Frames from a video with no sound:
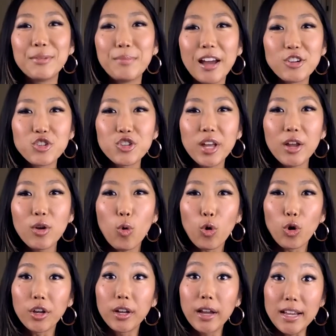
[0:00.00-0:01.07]
I'd imagine that
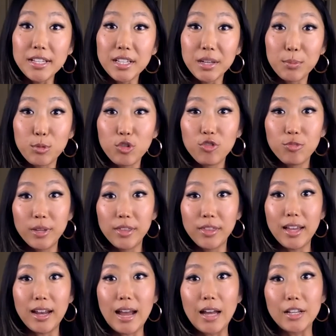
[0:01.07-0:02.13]
organizing a
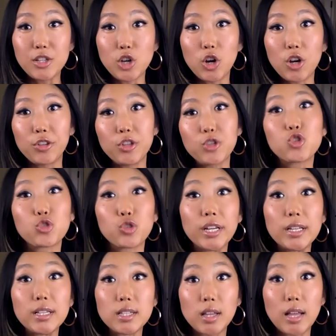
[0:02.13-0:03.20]
movement that had its heart in the
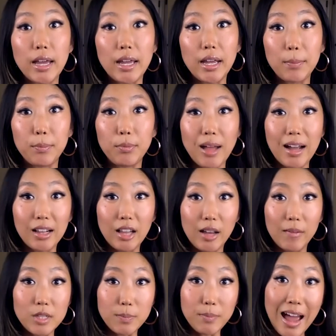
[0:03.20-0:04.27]
streets, like Black
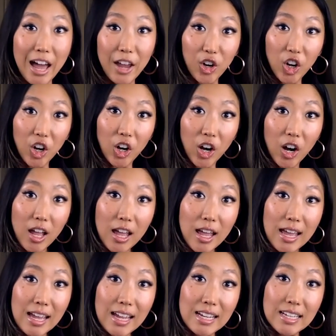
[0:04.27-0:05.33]
Lives Matter,
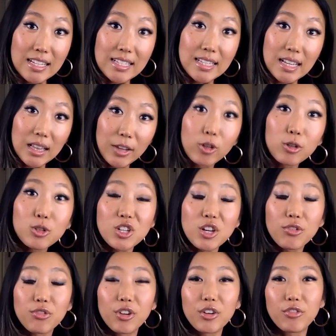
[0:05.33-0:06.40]
is a little
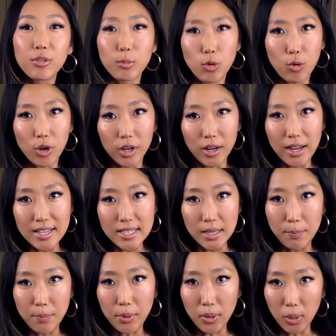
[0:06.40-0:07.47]
different from
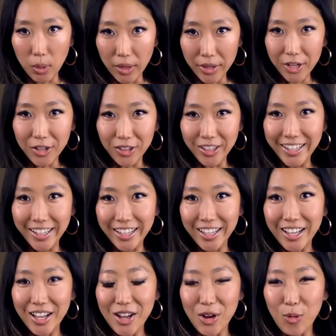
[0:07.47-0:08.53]
organizing
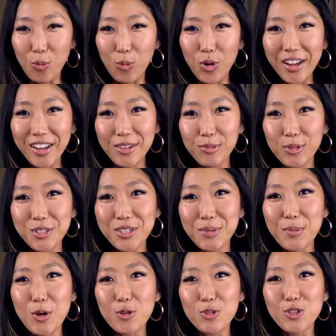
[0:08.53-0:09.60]
politically. What was
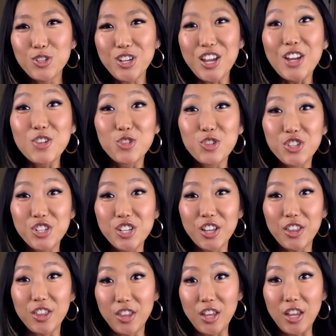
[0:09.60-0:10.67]
the most
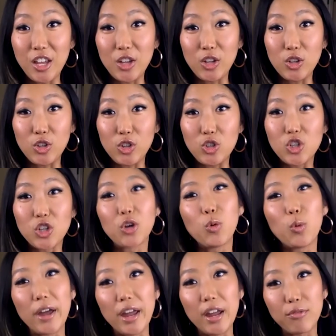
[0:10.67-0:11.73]
interesting thing you took
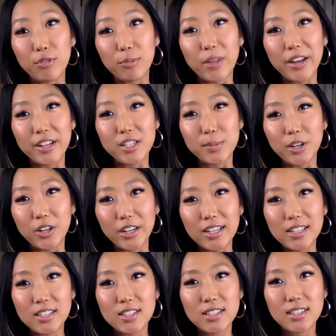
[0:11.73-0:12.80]
away from that
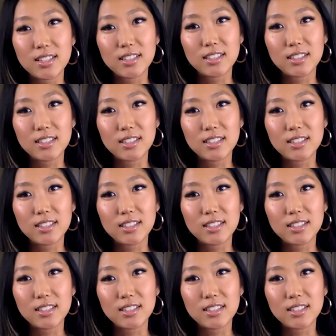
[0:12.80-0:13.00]
experience?